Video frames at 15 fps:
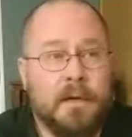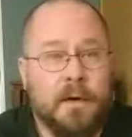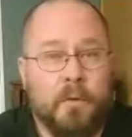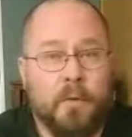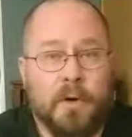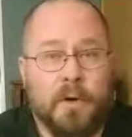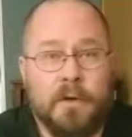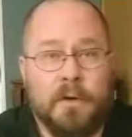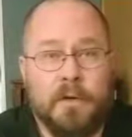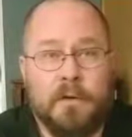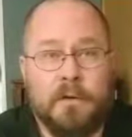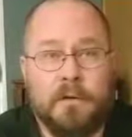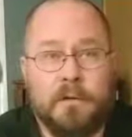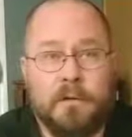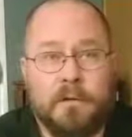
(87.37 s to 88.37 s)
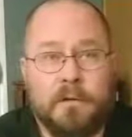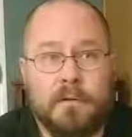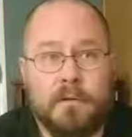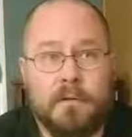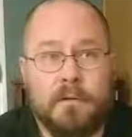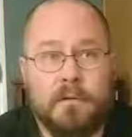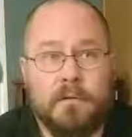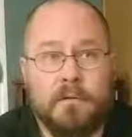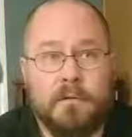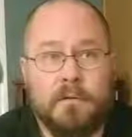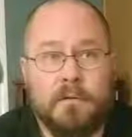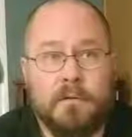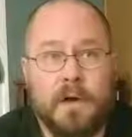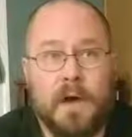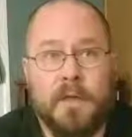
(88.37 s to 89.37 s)
there were
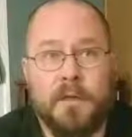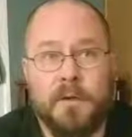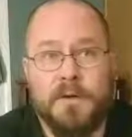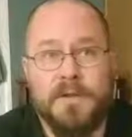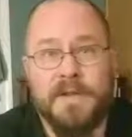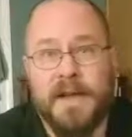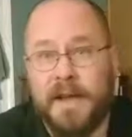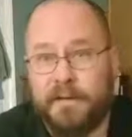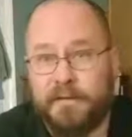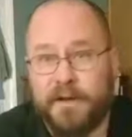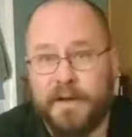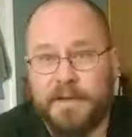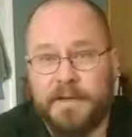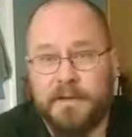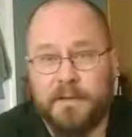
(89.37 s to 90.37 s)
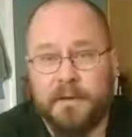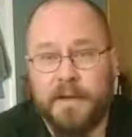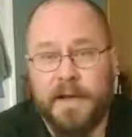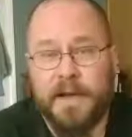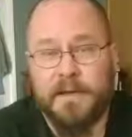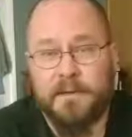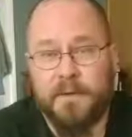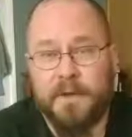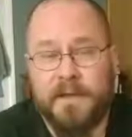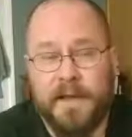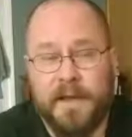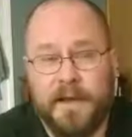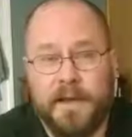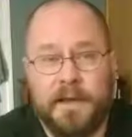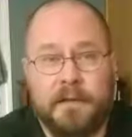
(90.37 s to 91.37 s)
other side effects to it, as
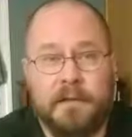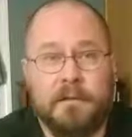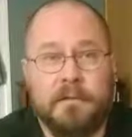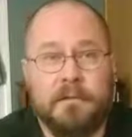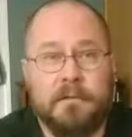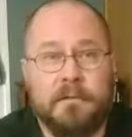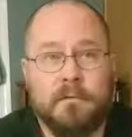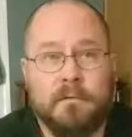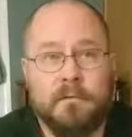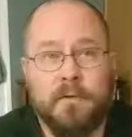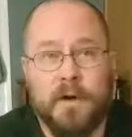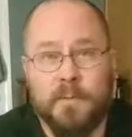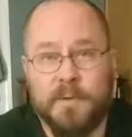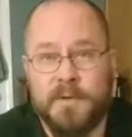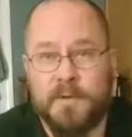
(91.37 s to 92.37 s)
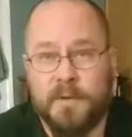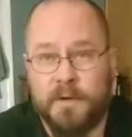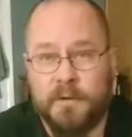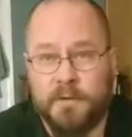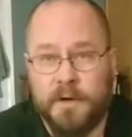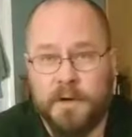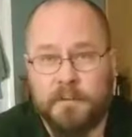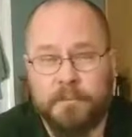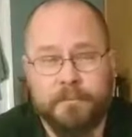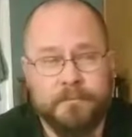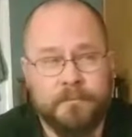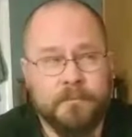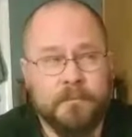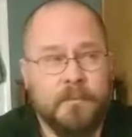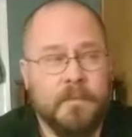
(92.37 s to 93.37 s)
with any pharmaceutical drug,